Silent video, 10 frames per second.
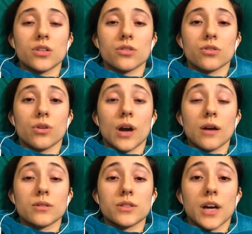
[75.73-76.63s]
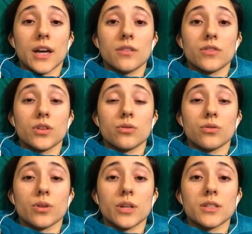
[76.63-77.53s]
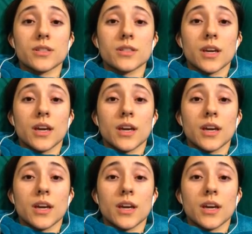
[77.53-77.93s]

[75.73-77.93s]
to grow outside of the uterus,